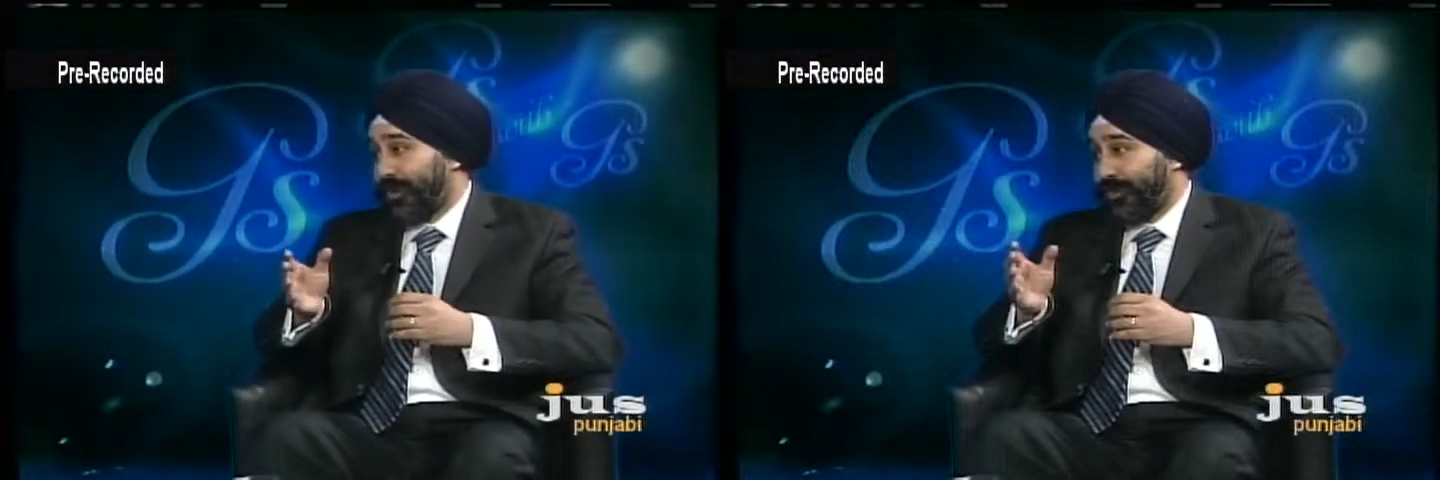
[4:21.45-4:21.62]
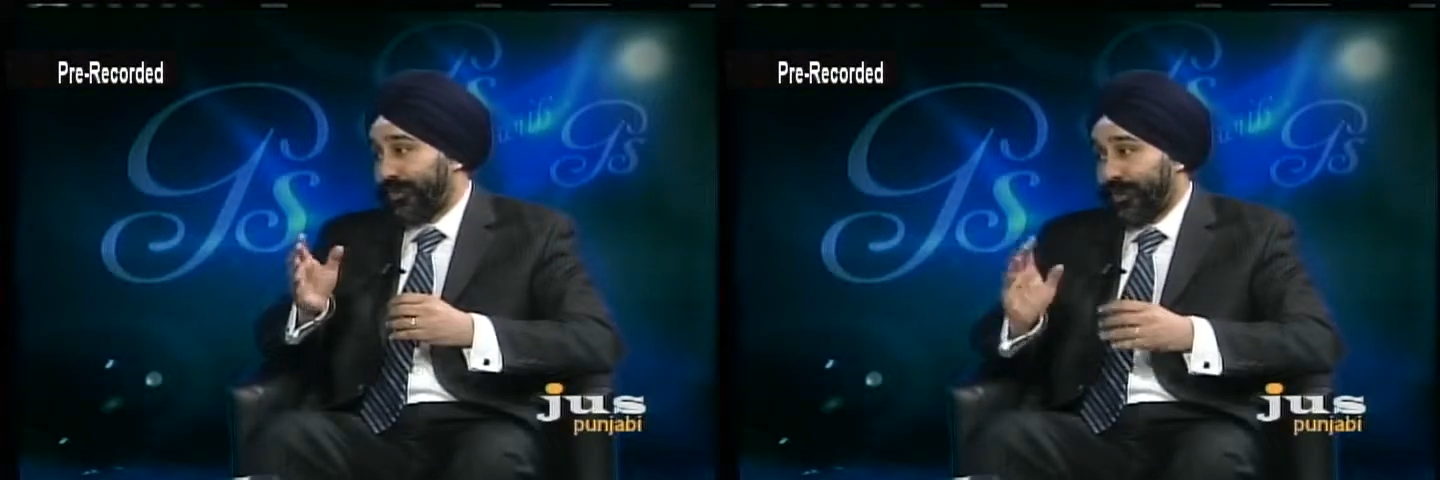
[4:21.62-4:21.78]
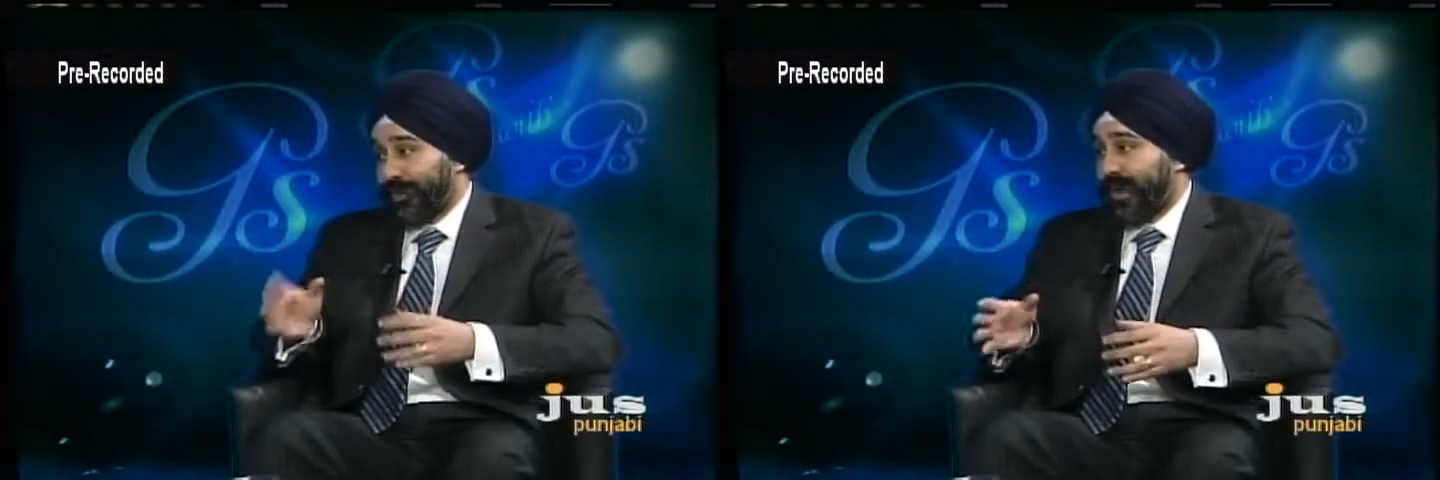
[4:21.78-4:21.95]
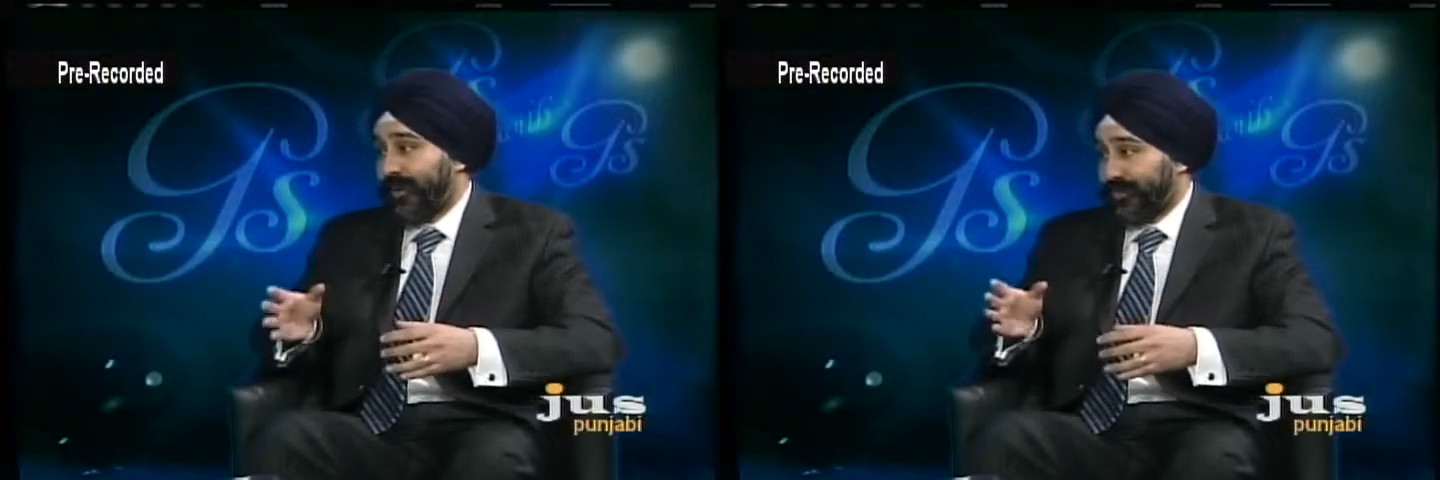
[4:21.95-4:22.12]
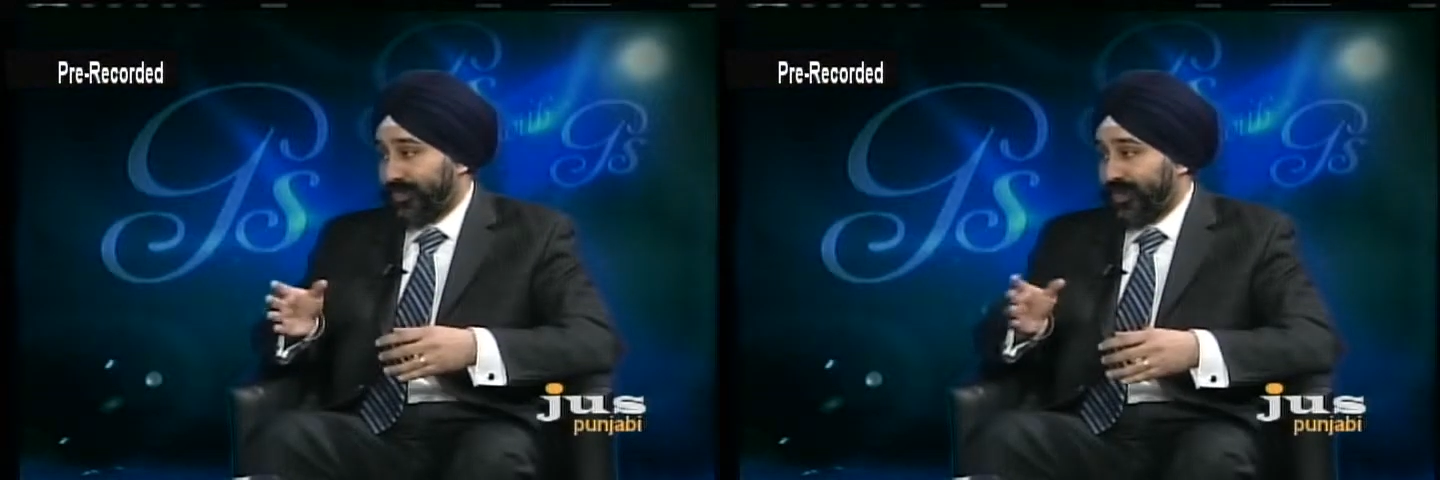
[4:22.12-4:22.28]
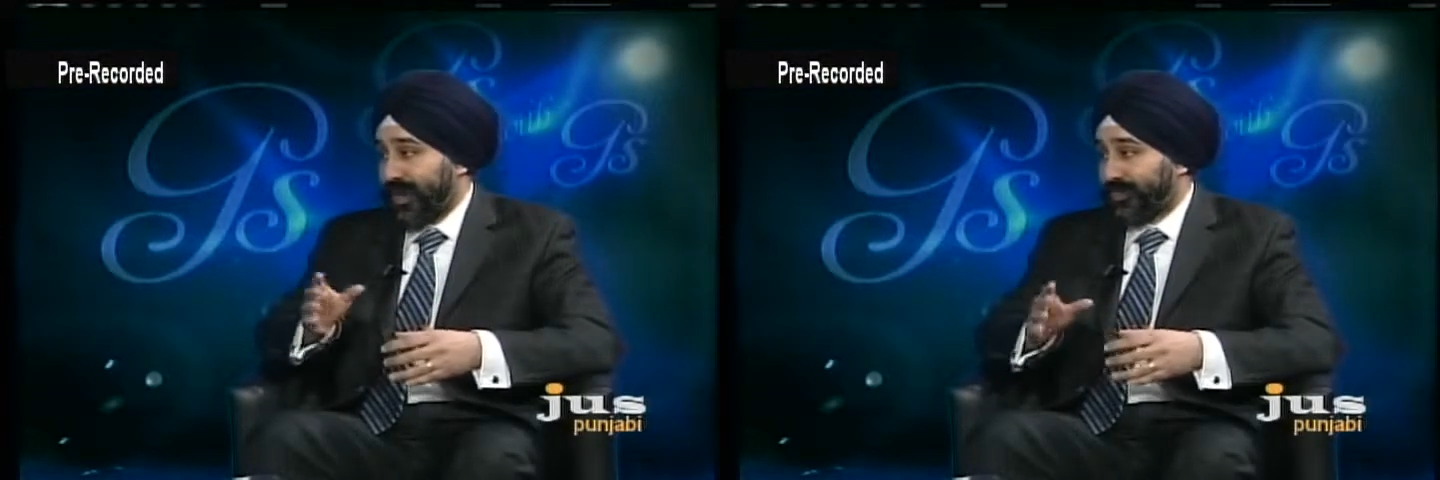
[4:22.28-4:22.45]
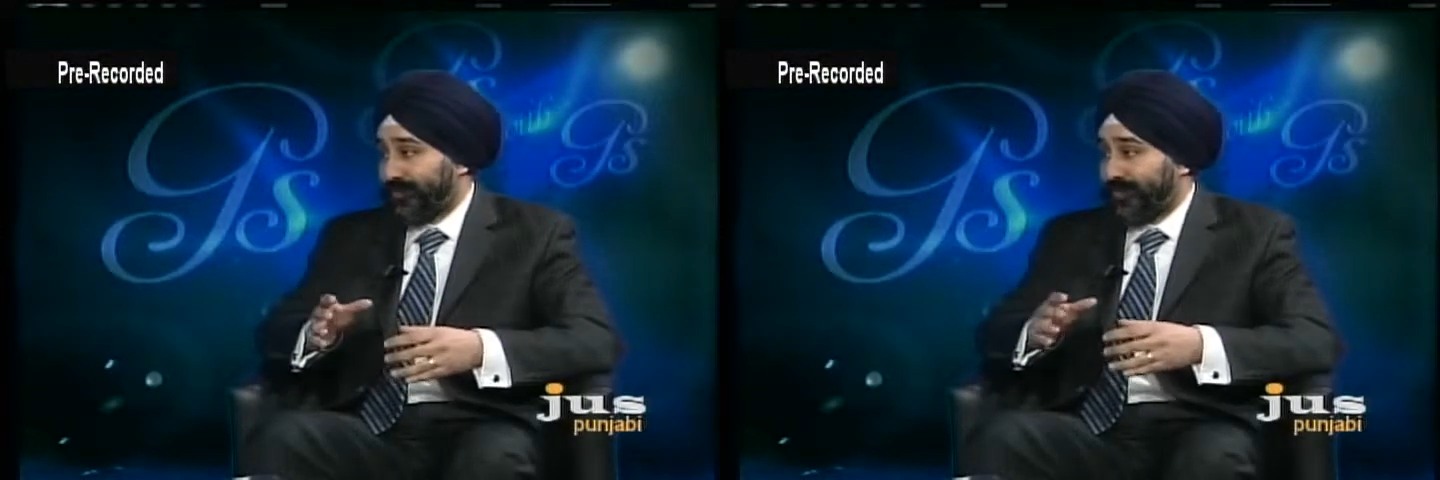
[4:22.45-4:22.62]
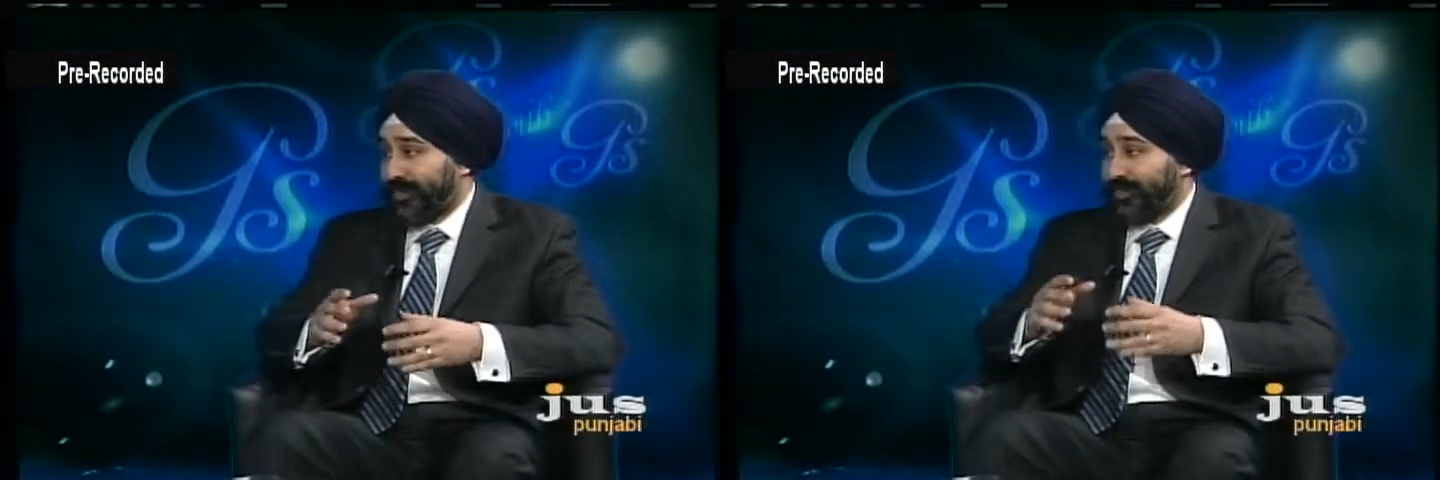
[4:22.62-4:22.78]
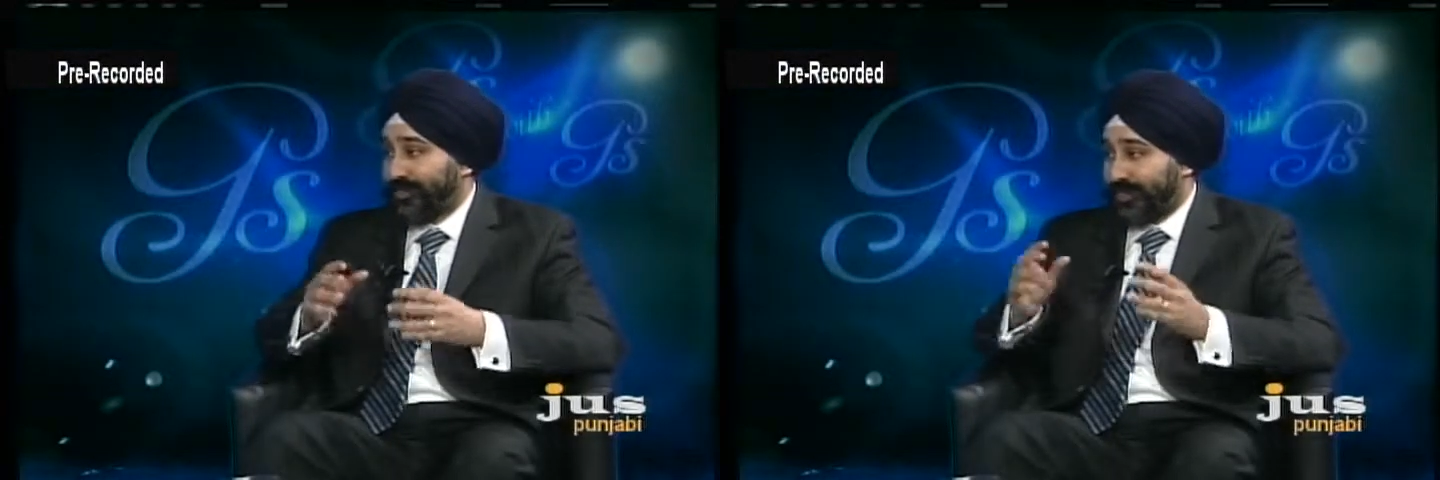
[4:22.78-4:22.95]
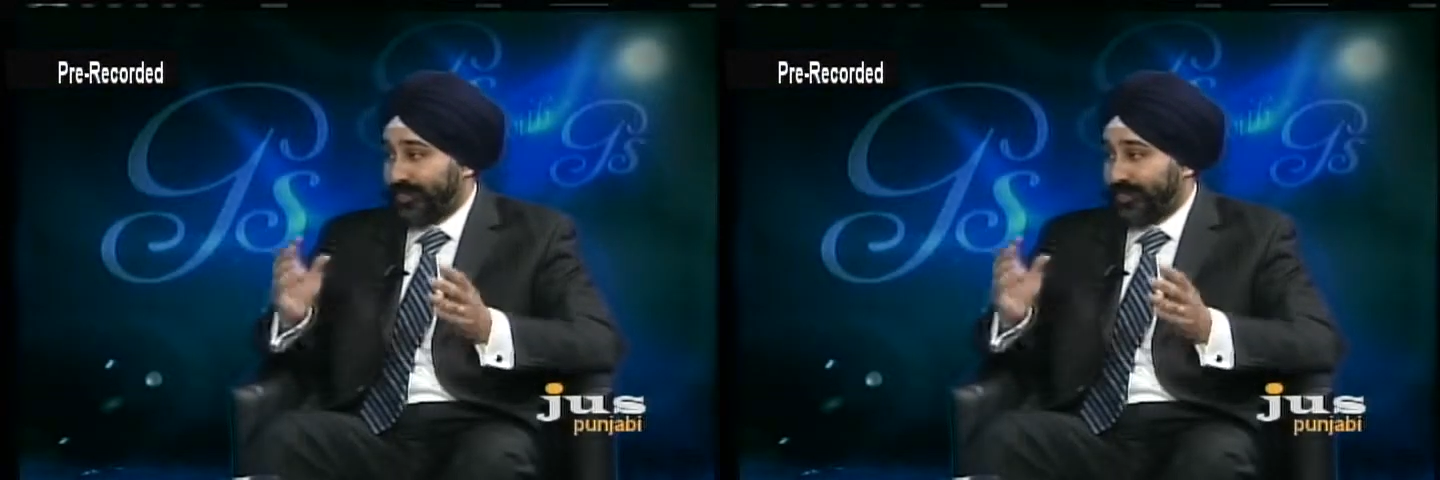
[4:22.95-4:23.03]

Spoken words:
you don't have to sacrifice your